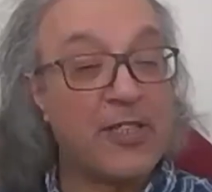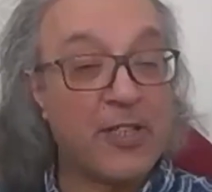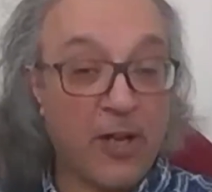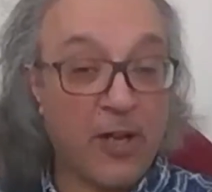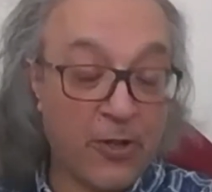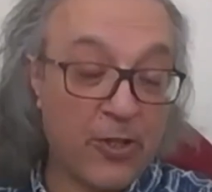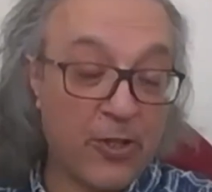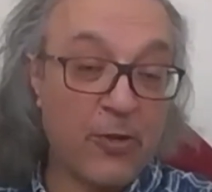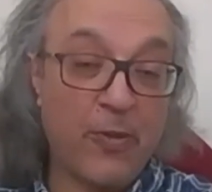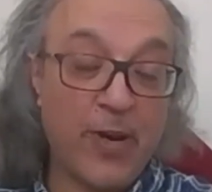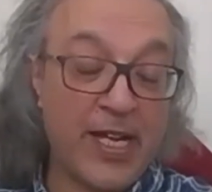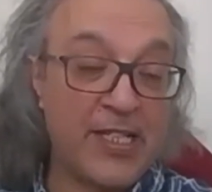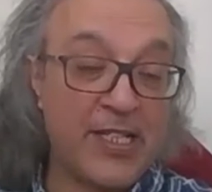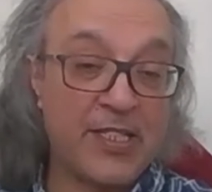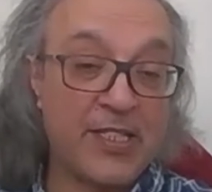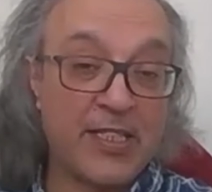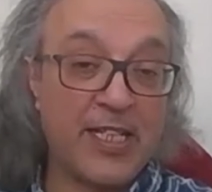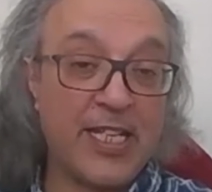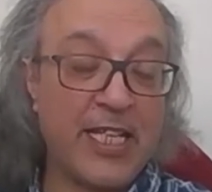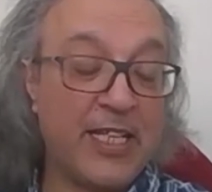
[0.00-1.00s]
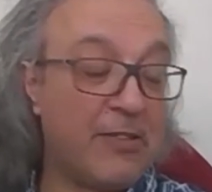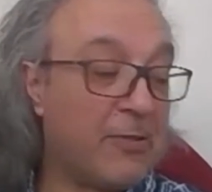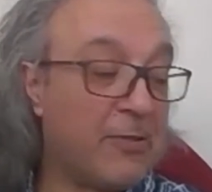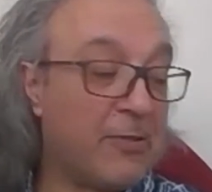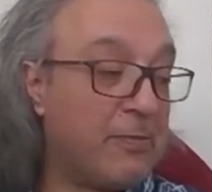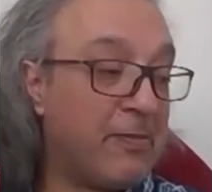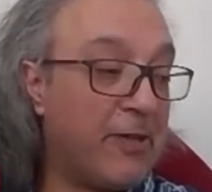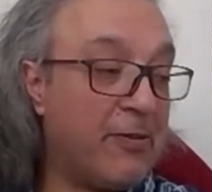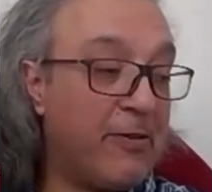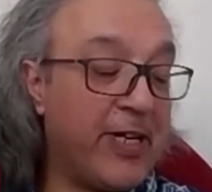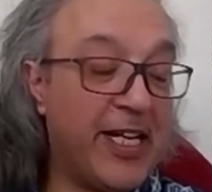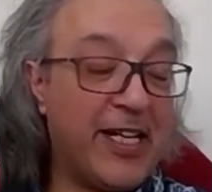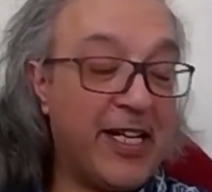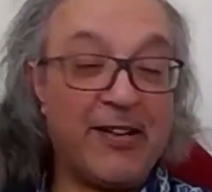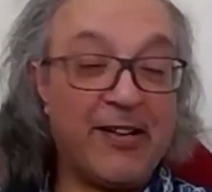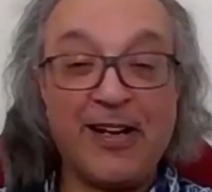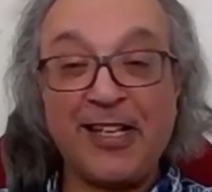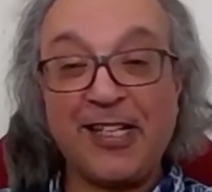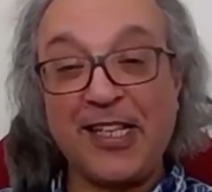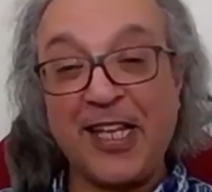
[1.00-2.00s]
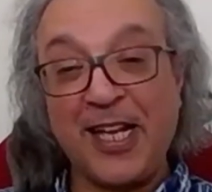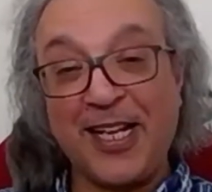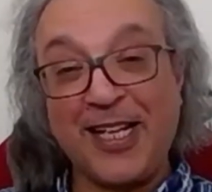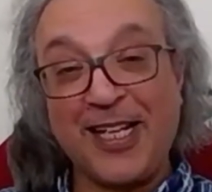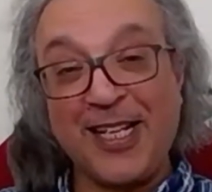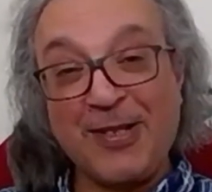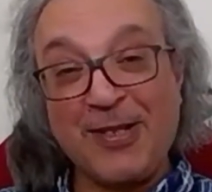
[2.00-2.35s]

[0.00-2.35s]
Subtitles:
the legal arena, I think.